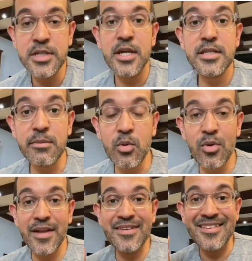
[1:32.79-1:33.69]
Number
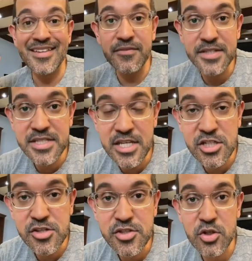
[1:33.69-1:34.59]
one, if it's tangent to
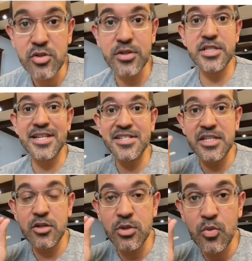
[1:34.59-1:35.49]
the circle, it's touching at
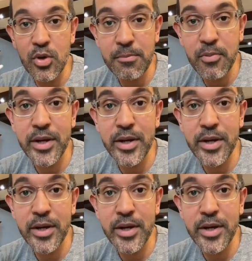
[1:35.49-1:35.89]
only one point.